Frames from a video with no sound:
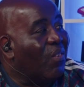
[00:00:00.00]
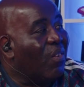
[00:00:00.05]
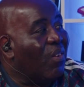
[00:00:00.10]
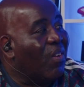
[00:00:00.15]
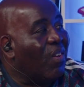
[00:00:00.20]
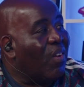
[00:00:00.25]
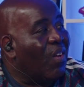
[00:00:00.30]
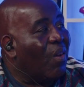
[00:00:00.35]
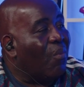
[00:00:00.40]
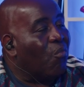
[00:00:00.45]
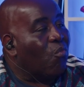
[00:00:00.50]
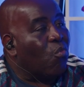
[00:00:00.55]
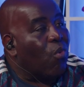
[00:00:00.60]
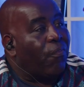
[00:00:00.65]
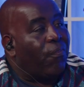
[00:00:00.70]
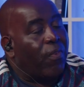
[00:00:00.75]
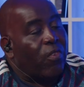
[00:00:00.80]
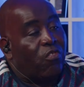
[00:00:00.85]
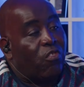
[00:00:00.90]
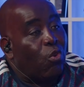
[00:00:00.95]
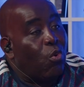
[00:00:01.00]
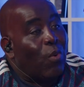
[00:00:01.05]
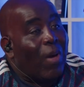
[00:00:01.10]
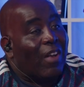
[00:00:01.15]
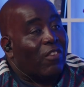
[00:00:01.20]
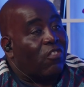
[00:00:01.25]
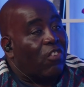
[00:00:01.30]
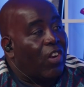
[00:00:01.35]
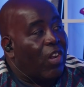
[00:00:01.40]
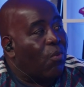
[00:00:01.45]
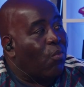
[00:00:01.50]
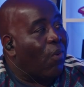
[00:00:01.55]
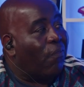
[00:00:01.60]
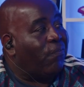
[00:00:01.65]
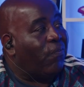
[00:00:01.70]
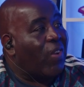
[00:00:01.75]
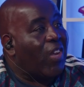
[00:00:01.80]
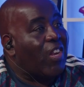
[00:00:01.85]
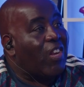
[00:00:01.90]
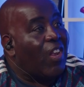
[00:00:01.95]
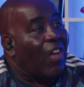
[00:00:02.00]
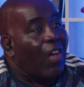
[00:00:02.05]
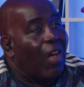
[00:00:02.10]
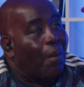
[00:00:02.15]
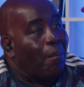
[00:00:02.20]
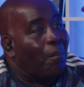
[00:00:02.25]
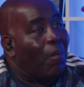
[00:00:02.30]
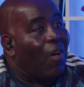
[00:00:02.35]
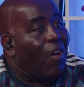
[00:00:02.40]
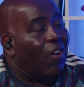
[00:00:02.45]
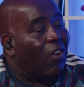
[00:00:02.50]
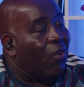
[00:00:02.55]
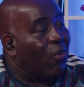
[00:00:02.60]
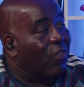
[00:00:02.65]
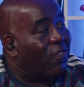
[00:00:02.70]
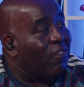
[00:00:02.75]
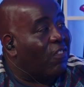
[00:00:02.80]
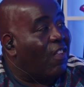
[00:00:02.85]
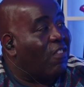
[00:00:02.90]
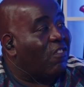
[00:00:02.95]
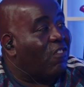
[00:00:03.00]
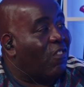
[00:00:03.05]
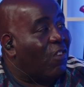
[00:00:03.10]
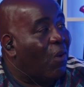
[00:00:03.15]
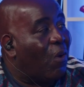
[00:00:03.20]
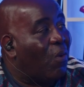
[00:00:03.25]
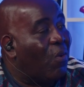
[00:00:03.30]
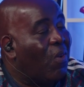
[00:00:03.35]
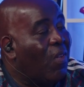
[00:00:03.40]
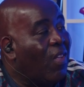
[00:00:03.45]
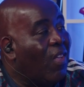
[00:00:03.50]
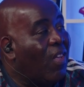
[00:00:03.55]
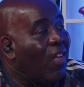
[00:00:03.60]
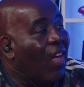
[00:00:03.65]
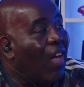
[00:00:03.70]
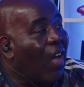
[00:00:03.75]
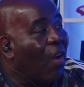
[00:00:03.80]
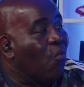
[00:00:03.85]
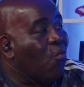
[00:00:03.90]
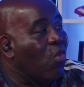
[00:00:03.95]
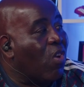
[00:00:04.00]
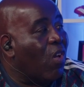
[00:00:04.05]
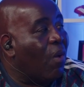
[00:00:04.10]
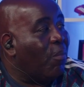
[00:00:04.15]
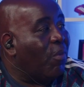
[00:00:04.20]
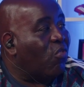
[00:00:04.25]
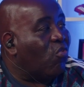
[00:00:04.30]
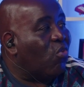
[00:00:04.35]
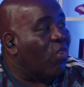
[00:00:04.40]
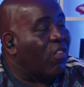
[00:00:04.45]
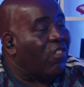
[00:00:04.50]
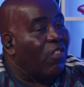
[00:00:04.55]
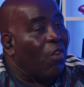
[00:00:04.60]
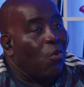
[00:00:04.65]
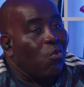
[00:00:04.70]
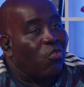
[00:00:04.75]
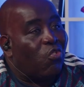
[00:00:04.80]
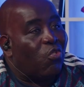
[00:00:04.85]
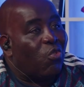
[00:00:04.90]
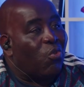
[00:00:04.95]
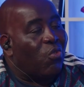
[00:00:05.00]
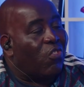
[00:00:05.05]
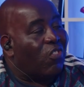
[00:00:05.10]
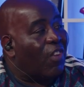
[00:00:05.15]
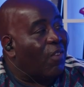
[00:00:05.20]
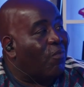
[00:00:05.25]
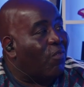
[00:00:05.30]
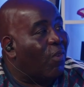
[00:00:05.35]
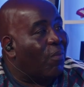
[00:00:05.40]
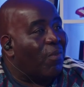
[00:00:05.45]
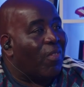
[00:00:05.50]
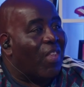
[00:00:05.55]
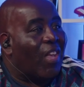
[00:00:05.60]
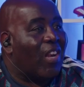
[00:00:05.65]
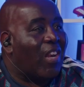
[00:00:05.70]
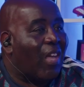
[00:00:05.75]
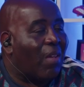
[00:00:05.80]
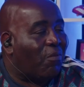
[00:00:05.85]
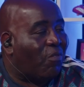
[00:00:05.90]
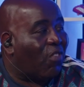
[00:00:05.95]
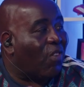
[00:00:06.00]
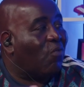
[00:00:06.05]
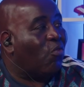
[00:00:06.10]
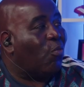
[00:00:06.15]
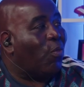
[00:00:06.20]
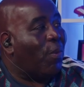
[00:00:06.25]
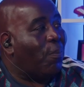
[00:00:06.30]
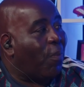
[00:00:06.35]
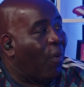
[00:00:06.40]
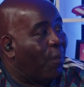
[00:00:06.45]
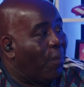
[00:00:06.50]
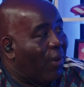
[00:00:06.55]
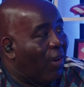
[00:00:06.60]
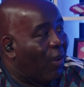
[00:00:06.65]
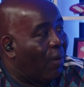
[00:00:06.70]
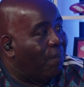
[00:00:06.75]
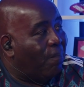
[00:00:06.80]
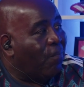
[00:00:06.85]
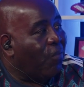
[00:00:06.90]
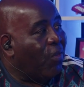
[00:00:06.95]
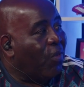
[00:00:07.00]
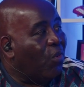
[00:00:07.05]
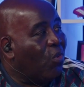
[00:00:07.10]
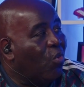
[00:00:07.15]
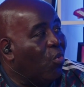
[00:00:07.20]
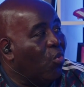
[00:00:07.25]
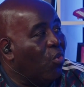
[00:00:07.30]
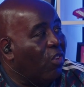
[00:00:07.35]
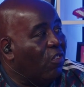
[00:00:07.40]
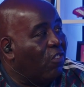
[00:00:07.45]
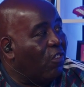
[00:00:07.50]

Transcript: Um, Raf- yeah. Two, actually, Rafinha and Marco Asensio at Real Madrid. Those two seem to, their names seem to be popping up all the